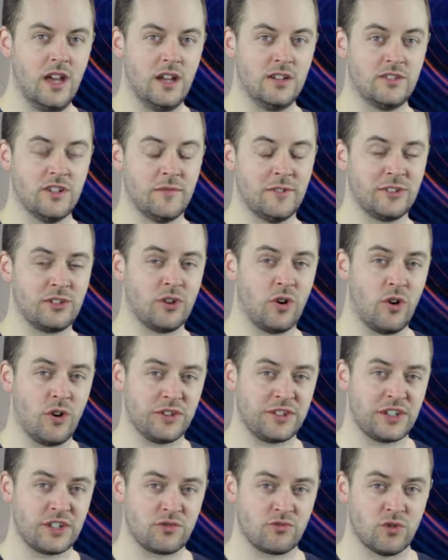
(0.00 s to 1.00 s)
A German
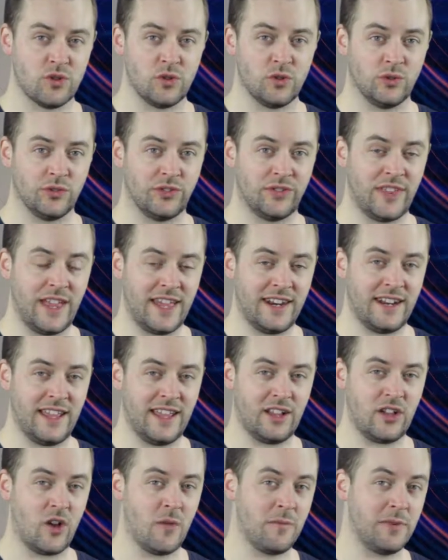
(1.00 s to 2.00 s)
court has ruled
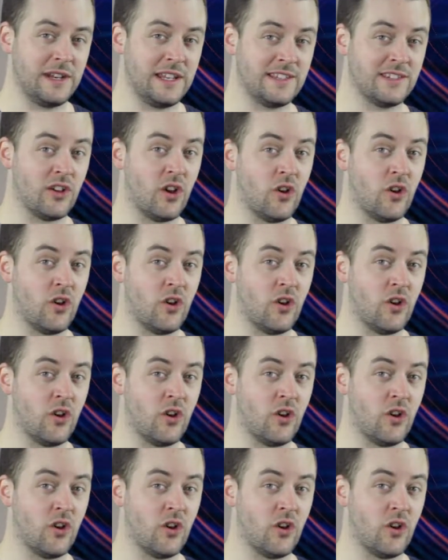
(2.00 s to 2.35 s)
that companies